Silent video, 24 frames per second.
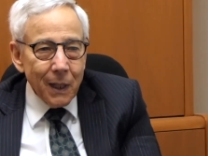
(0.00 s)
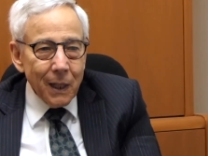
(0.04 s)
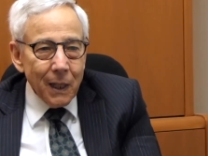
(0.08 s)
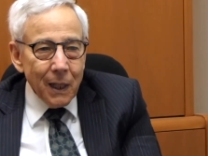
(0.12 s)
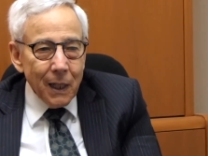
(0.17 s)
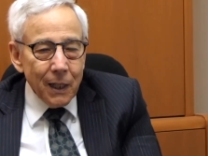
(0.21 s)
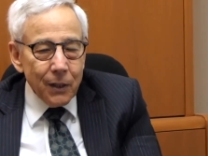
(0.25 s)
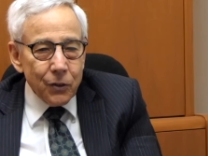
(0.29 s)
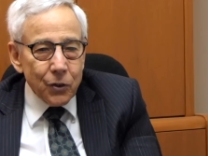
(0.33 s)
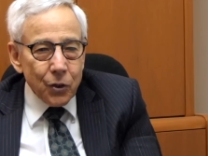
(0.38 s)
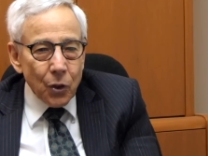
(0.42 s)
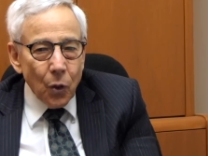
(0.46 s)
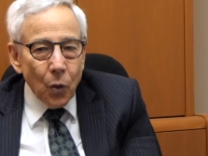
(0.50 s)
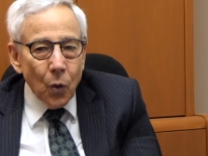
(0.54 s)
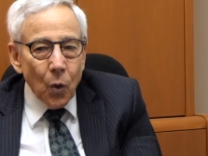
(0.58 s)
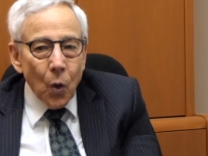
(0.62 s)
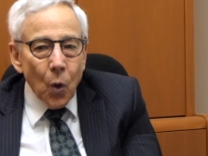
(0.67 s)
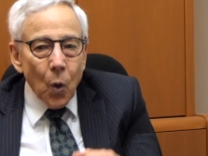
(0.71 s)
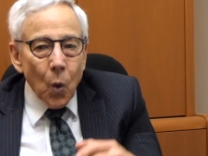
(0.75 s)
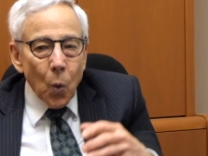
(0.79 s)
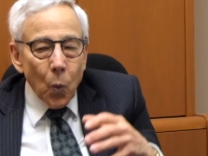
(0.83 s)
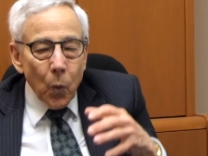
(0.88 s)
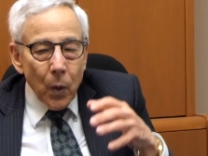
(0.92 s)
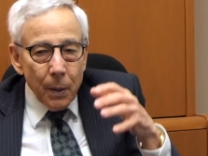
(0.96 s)
and so
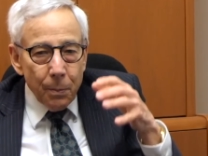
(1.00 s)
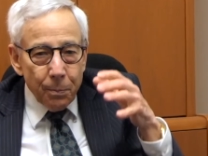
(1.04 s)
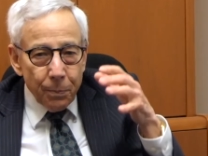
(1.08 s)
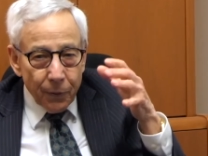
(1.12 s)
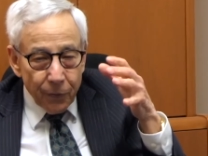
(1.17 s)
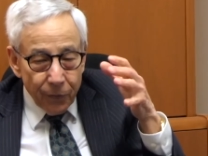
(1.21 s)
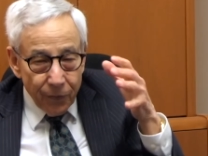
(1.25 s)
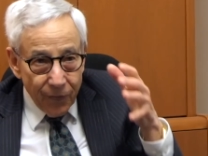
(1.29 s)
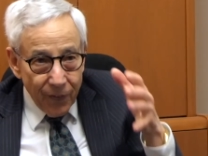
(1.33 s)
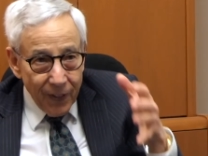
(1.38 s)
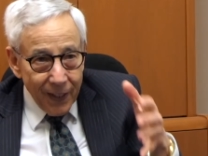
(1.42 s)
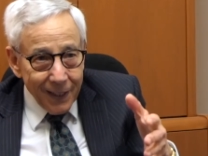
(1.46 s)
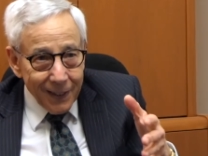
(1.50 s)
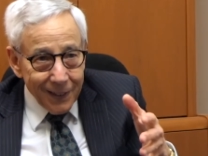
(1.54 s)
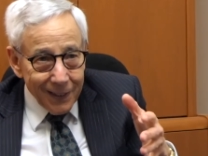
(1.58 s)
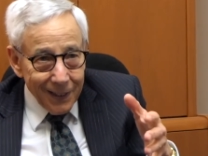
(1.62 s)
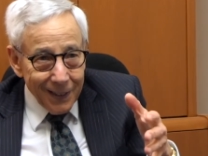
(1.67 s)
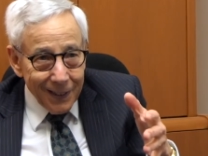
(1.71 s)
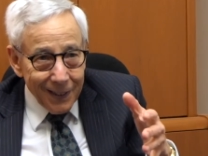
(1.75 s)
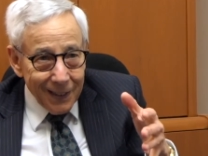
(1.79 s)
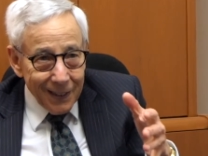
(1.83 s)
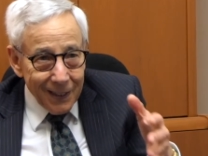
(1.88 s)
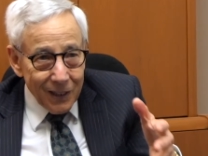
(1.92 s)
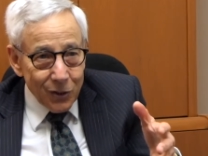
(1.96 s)
we
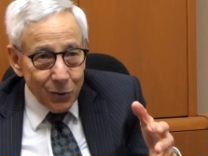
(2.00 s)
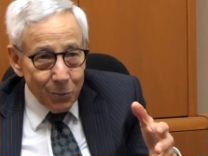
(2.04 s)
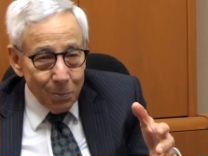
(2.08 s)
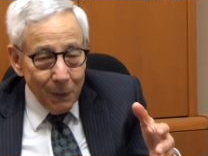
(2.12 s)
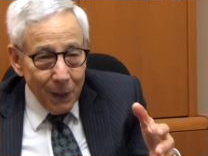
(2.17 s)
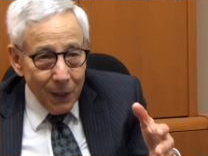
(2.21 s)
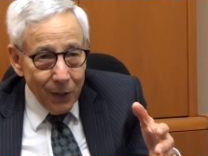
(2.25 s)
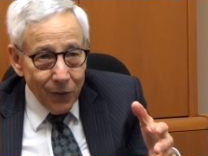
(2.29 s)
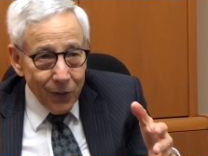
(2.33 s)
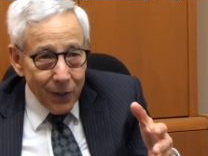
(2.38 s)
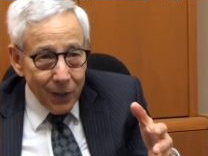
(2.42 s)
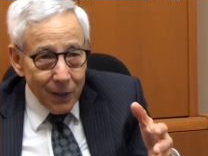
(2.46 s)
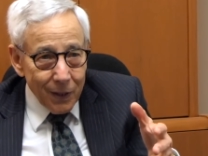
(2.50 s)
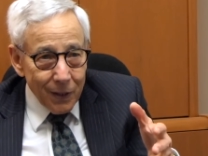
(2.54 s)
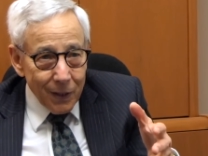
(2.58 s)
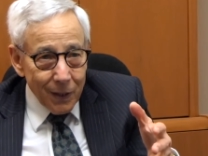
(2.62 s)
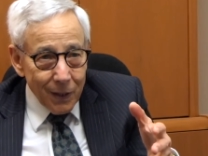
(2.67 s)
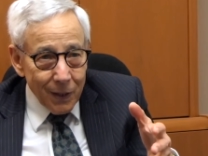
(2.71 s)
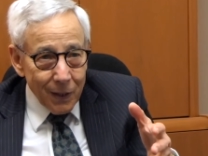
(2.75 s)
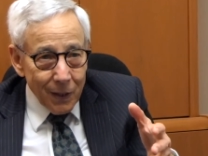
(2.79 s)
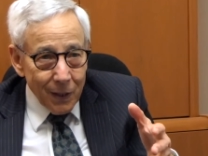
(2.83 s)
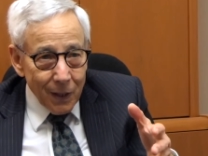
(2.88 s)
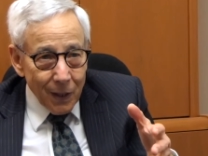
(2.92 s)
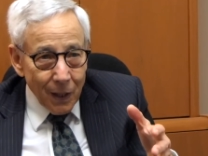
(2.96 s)
perfected this method.
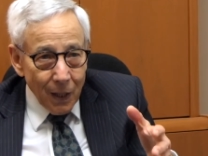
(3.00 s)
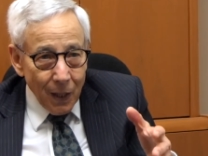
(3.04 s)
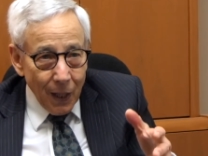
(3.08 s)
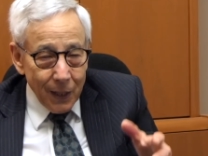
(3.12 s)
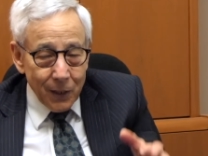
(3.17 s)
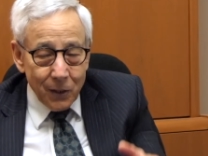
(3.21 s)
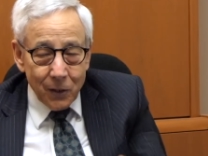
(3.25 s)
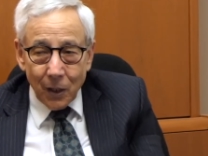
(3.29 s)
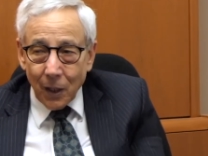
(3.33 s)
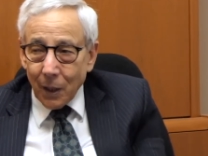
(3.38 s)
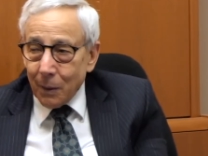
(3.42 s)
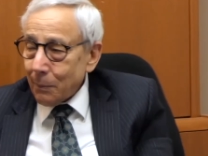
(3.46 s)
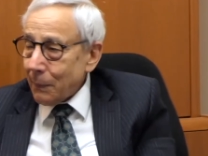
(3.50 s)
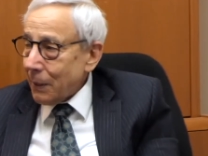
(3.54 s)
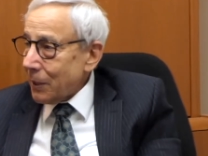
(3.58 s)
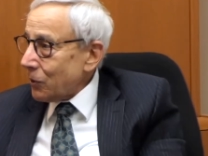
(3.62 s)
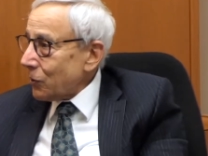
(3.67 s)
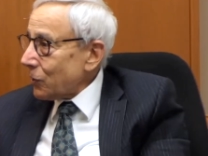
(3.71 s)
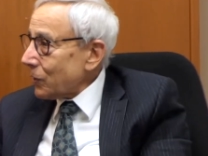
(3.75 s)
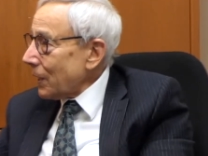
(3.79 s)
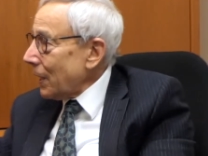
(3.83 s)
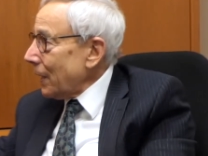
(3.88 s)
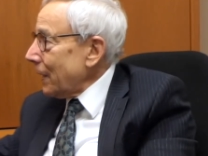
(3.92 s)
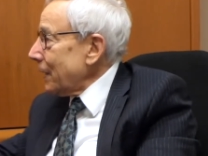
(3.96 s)
I taught my
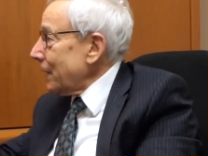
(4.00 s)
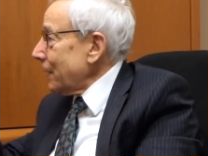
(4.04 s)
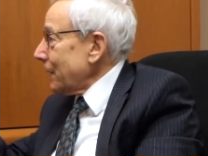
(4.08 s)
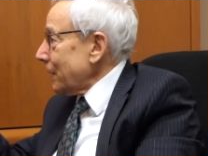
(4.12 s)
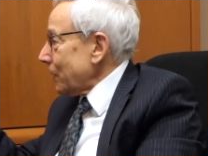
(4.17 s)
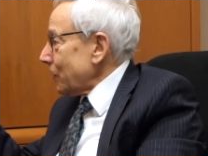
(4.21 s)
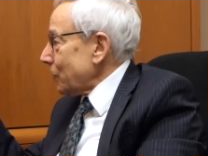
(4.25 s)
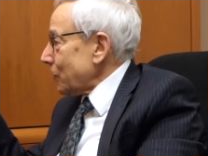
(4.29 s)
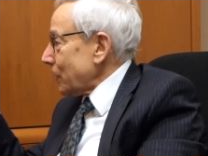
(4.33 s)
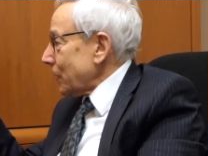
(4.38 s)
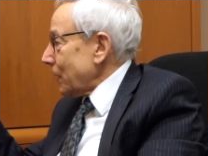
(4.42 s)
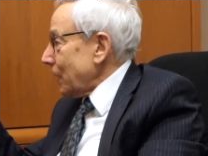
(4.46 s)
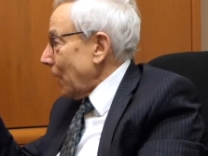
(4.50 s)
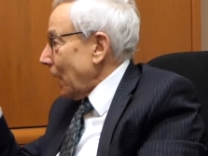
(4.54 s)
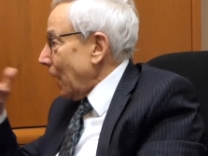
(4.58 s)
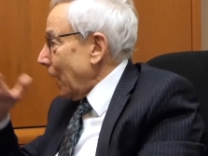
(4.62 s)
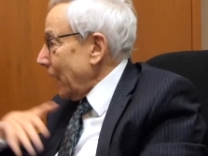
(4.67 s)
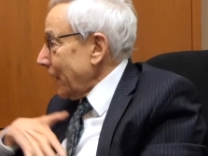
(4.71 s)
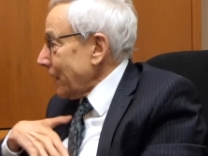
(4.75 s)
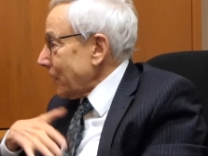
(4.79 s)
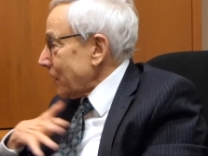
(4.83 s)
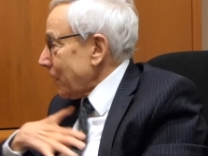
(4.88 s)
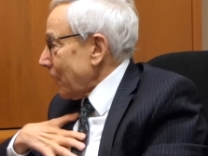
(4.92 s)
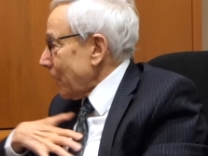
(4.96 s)
son to ski,
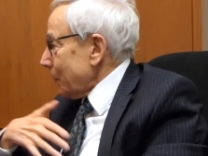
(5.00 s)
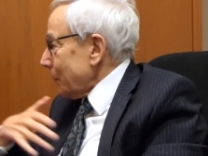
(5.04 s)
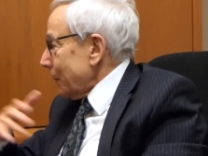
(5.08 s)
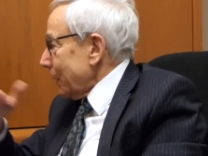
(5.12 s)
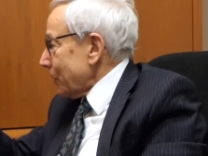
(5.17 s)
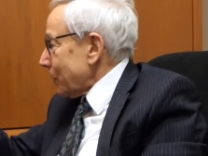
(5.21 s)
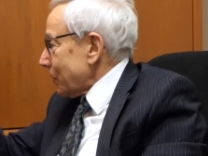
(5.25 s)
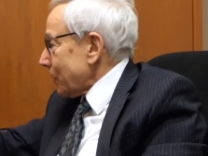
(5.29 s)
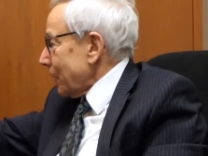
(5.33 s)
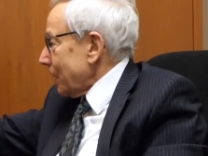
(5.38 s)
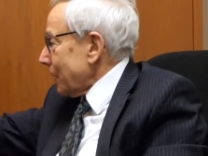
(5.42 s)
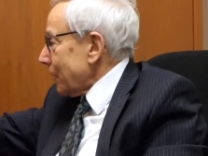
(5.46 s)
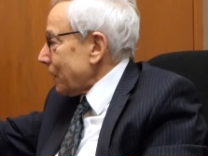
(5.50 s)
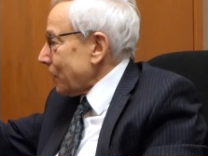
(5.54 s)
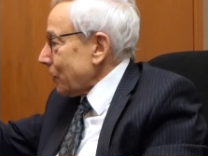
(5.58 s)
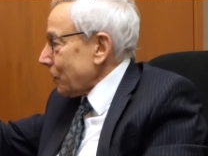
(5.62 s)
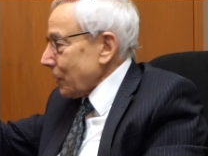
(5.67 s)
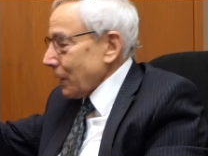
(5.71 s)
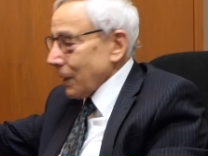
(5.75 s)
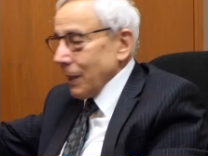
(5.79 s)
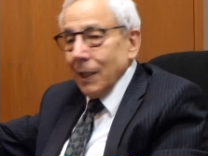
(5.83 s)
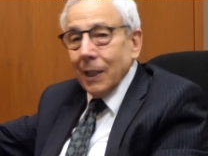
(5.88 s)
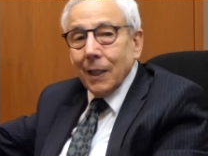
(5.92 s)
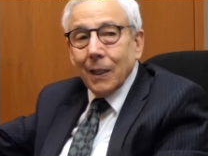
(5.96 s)
I taught my son to
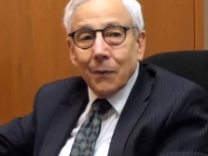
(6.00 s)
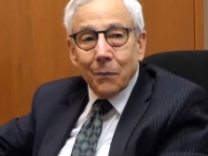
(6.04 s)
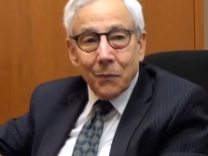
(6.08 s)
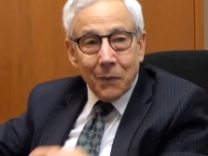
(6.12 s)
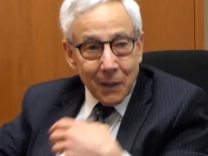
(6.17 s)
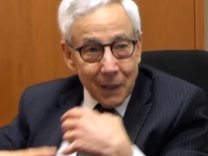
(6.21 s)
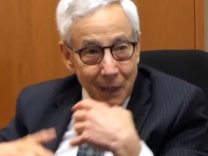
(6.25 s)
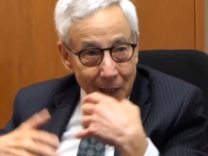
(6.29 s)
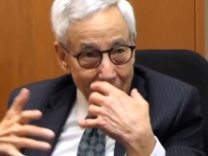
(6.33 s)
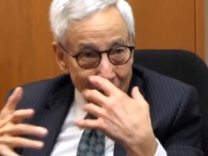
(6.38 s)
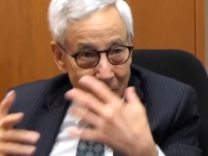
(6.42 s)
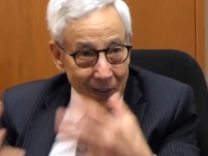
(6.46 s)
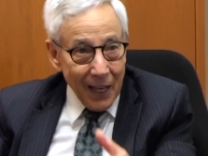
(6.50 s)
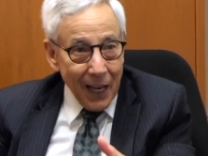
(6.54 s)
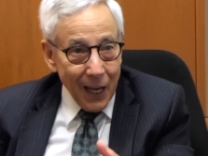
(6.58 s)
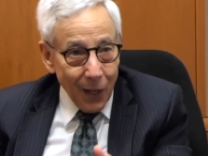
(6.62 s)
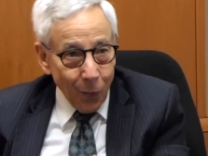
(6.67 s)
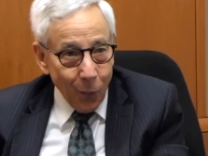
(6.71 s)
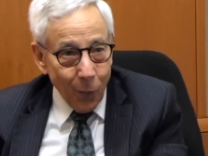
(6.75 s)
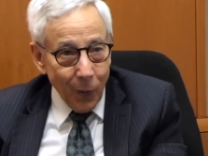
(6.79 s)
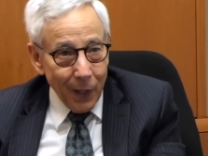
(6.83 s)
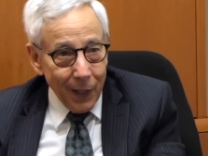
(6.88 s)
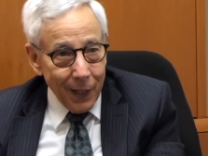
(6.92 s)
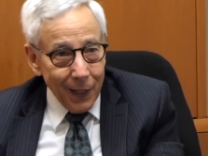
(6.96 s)
ski that
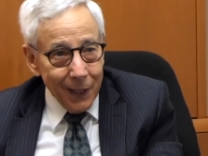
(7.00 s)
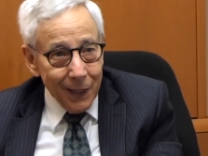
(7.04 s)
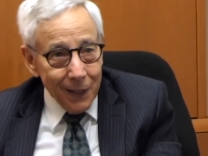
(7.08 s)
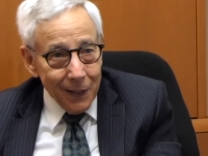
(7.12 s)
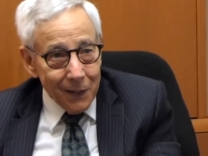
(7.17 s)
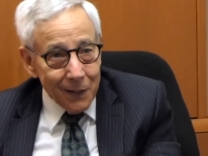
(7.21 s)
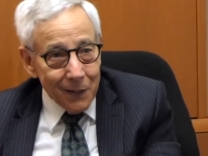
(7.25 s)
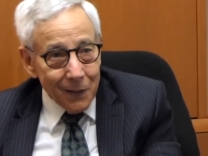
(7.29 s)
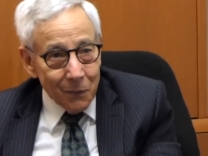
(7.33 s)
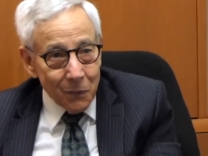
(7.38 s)
way.